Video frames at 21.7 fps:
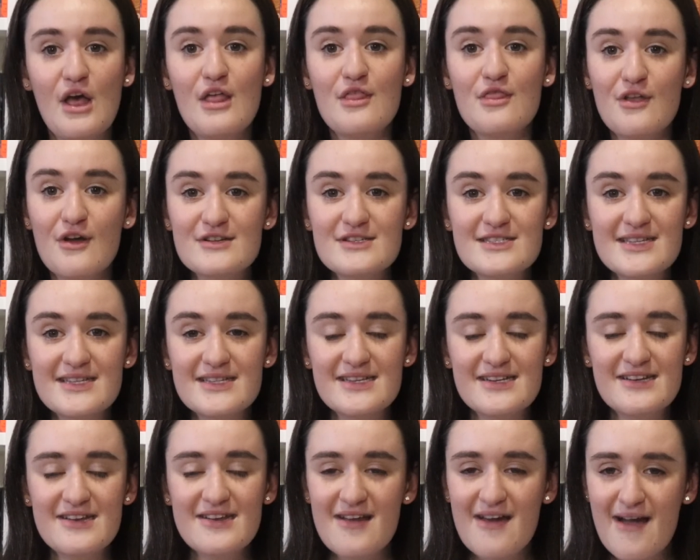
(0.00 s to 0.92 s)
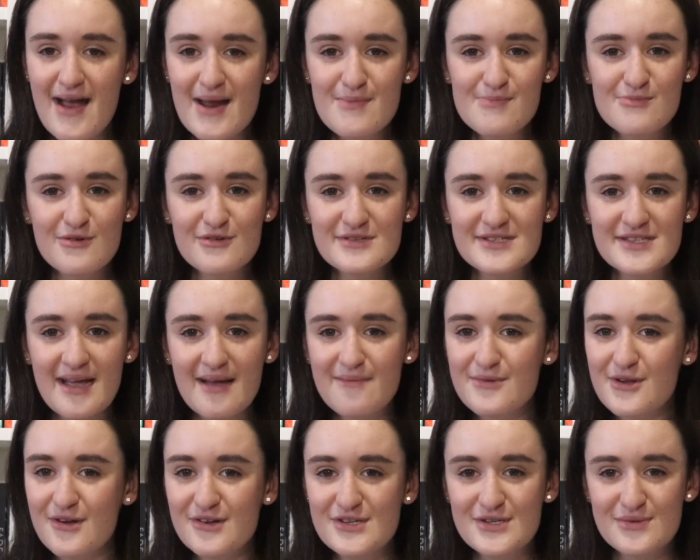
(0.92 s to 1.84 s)
Those are the 9 books
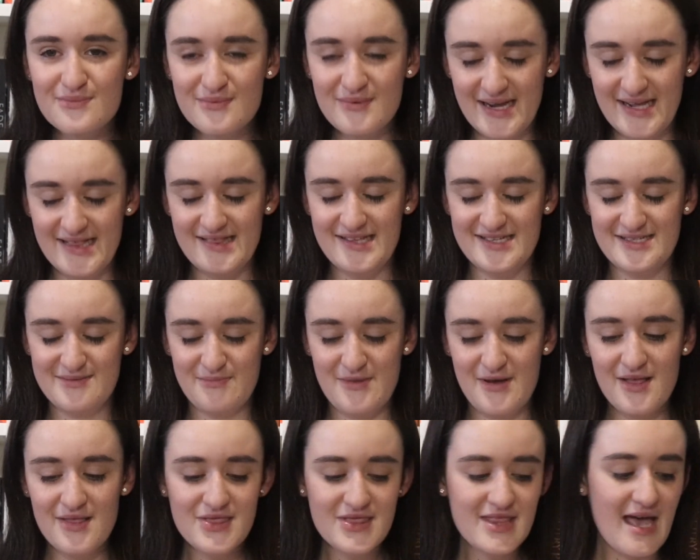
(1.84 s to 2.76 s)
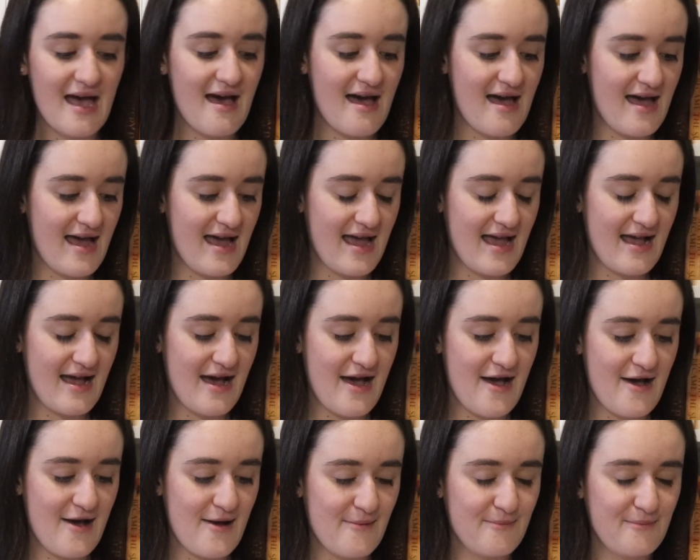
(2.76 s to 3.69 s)
I'm going to read this month.
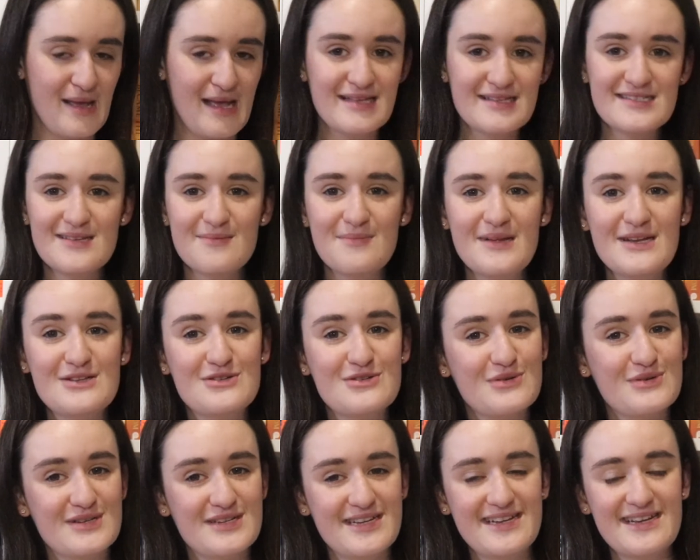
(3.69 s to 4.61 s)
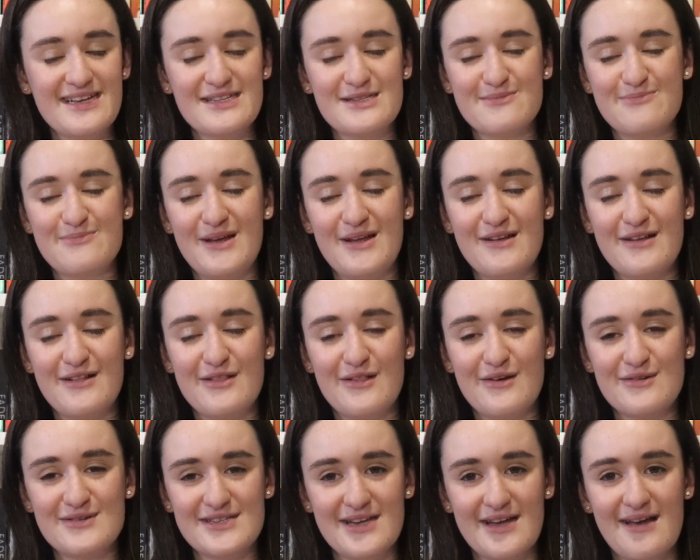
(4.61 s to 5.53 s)
It's a bit daunting. It's been a
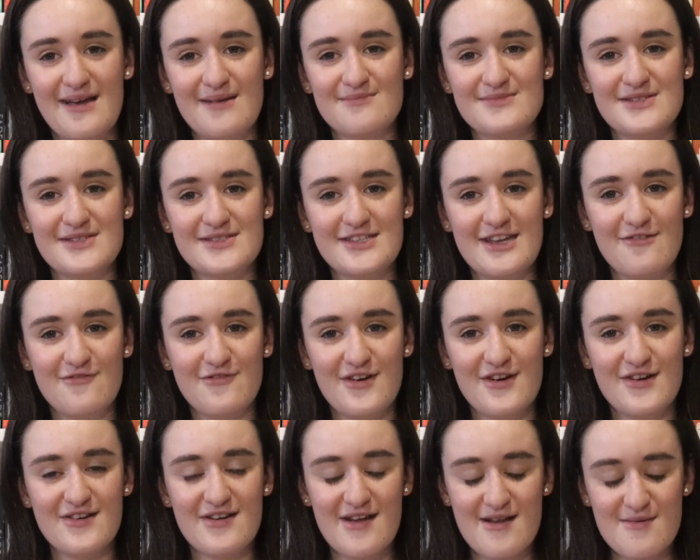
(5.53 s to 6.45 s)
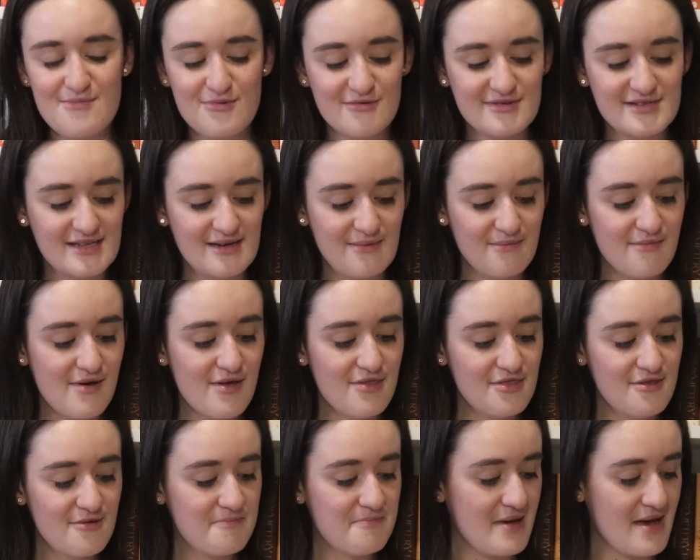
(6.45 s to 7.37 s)
long time since I've read 9 books in a
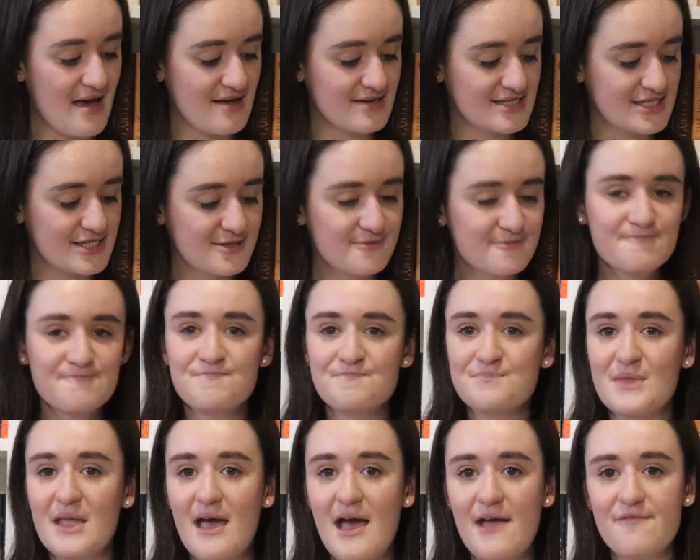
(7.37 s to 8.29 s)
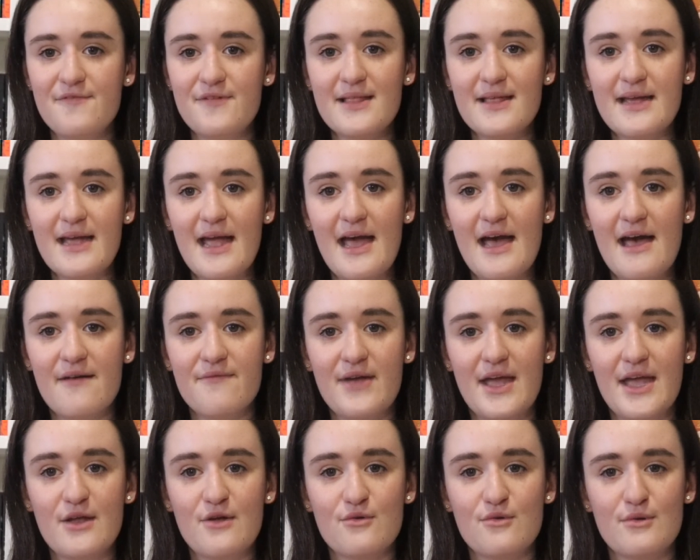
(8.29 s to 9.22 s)
month, but I feel like I have
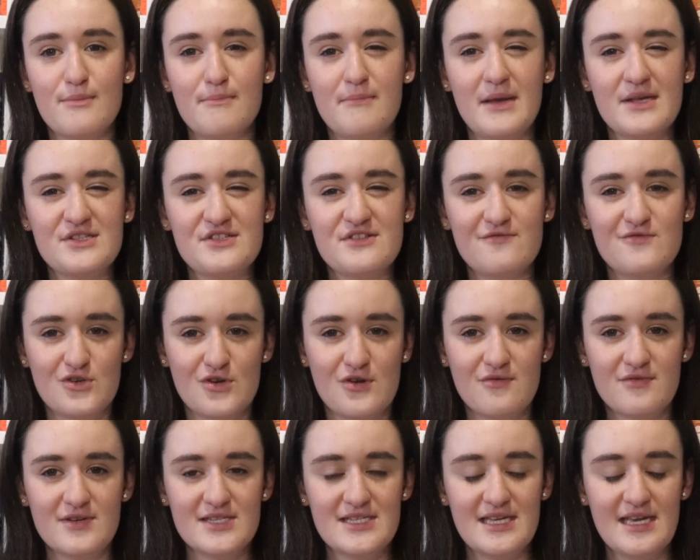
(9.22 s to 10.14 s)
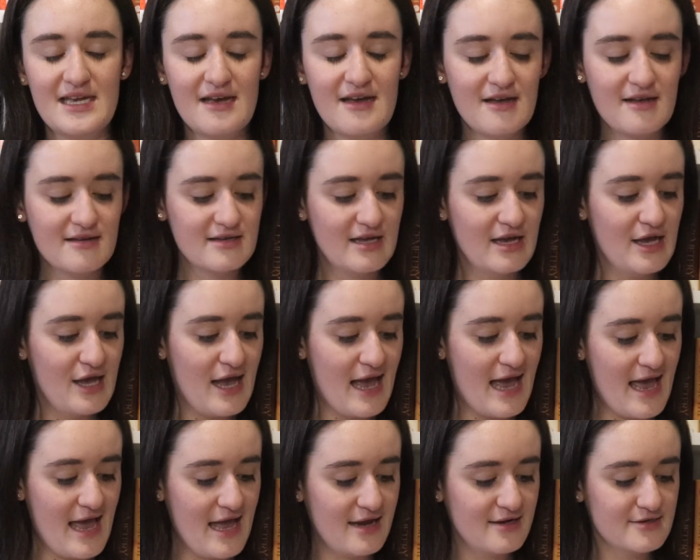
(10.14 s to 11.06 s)
a good mix of genres here,
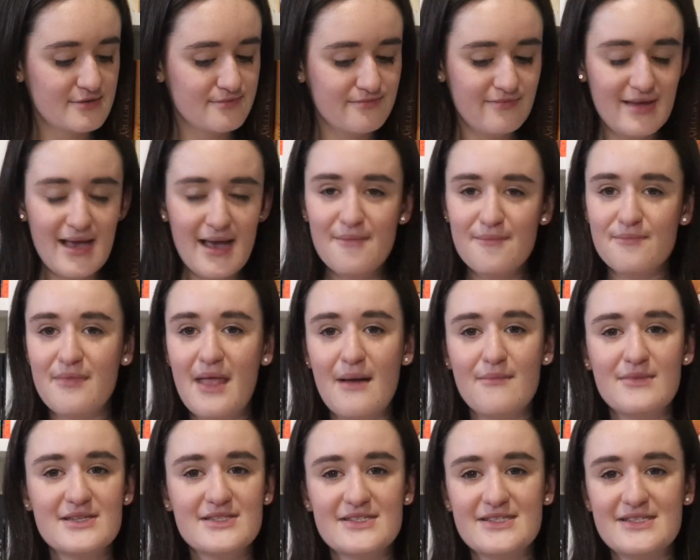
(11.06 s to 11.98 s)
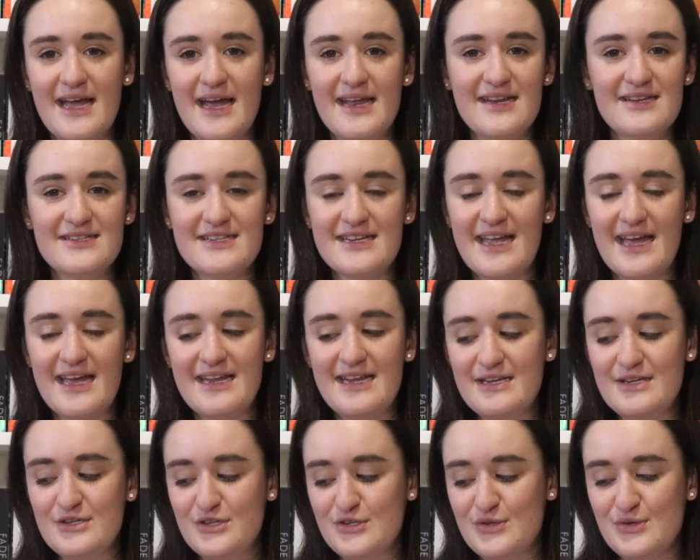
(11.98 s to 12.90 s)
and yeah, I'm excited to get
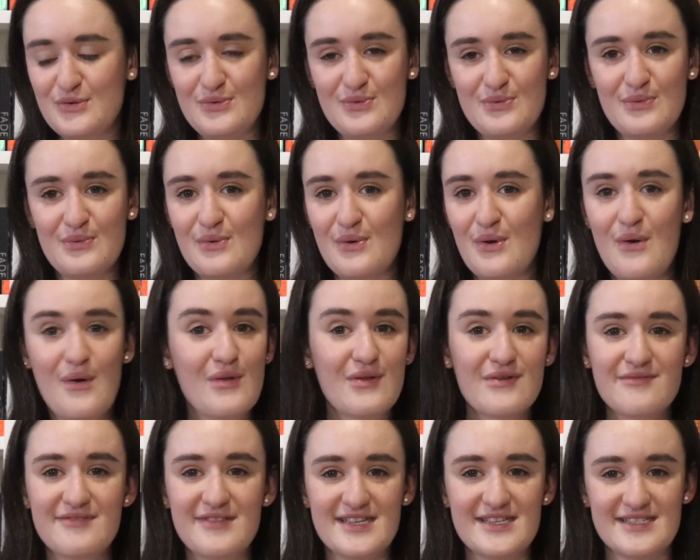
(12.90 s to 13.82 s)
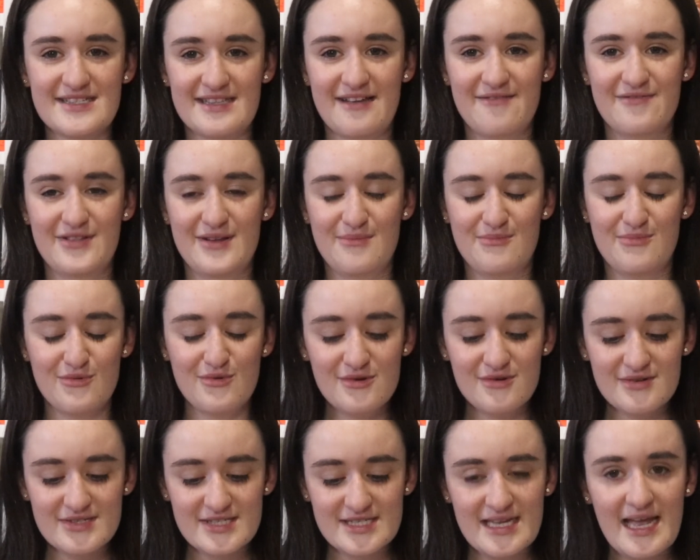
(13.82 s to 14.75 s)
into all of these lovely
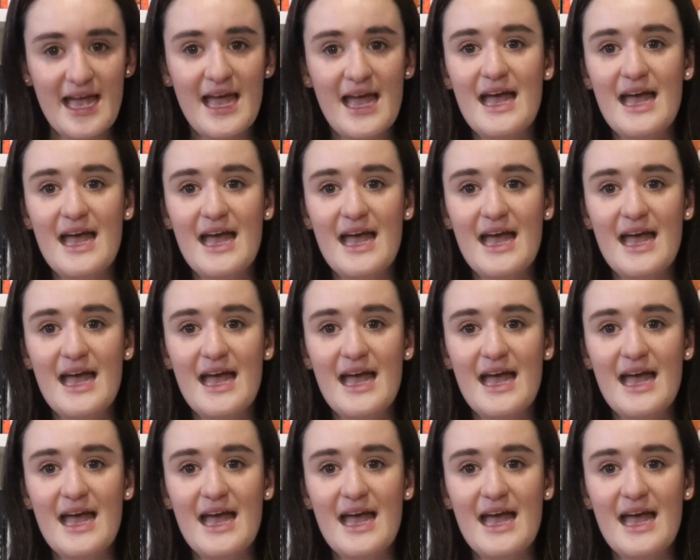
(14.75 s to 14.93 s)
books.